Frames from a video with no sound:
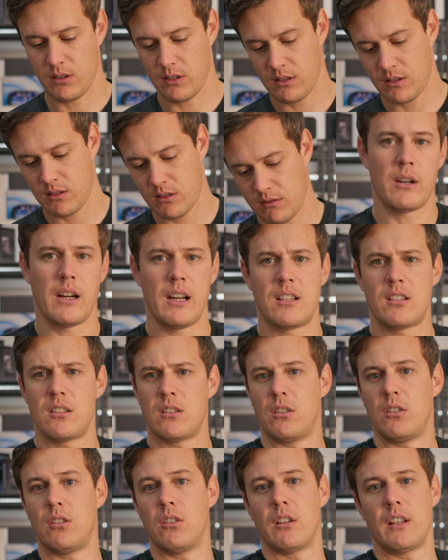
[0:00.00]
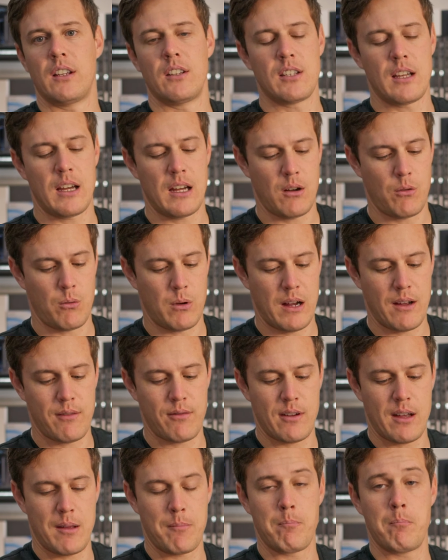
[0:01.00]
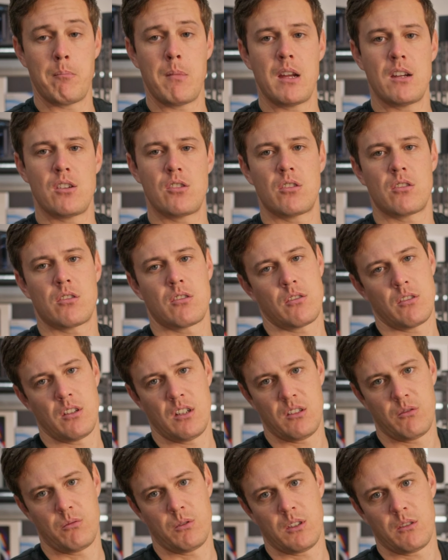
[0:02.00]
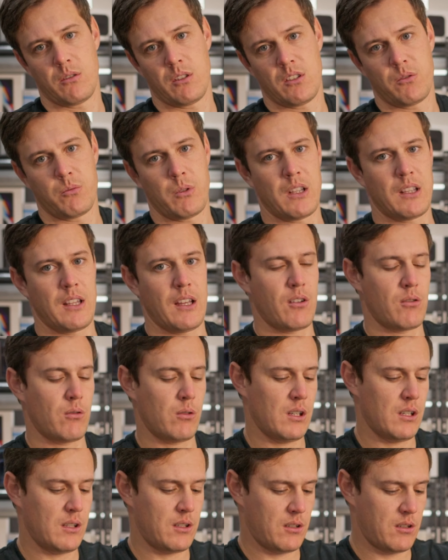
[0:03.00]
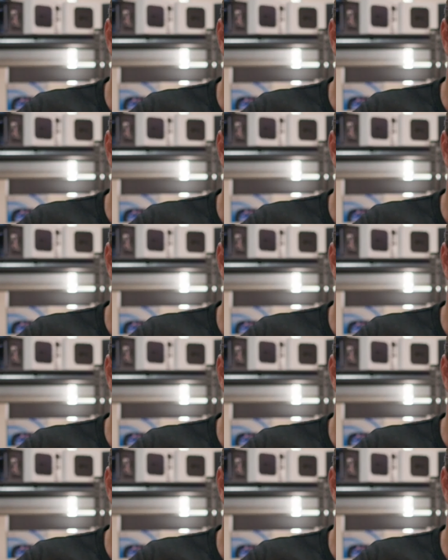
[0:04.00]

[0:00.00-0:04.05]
this, create a whole entire Wi-Fi mesh network is what they call it.